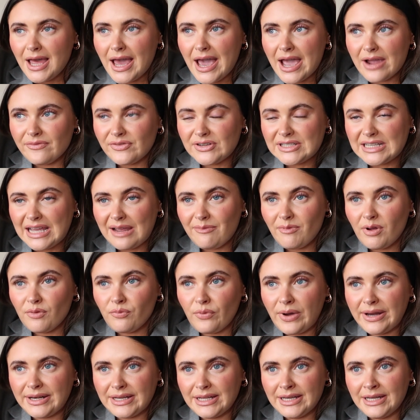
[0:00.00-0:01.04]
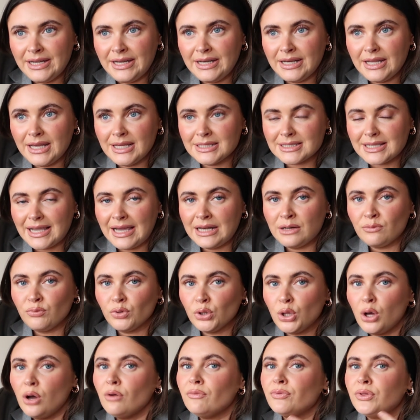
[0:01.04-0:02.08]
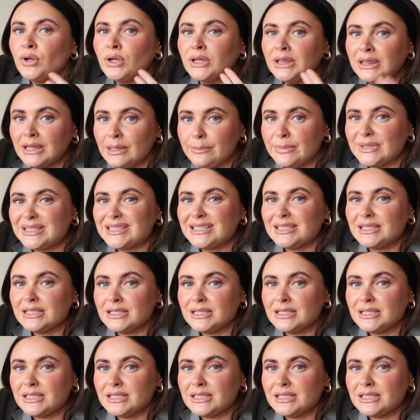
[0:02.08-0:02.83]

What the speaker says: Every time I've went in, it's kind of a lot of their limited